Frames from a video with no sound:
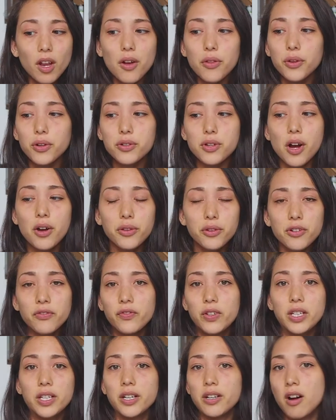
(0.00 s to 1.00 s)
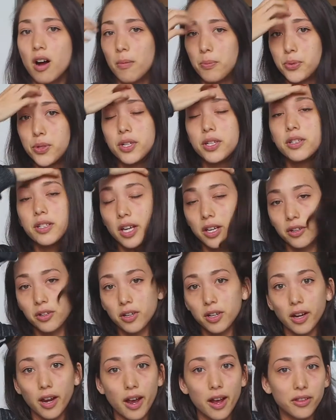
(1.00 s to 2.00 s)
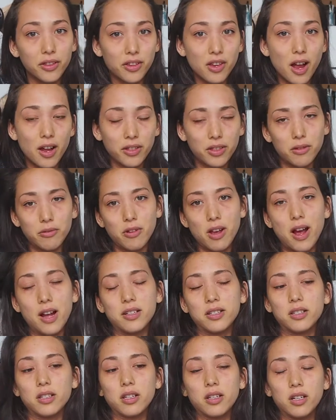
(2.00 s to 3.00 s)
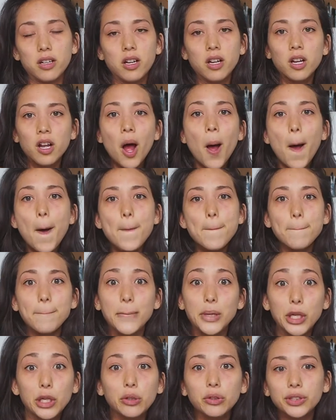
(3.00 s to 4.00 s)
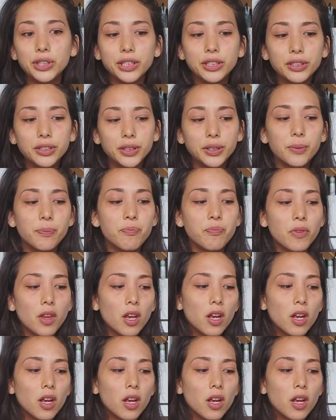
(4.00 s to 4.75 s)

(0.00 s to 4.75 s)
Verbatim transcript: There's other vegan options that you can get as the meal deal.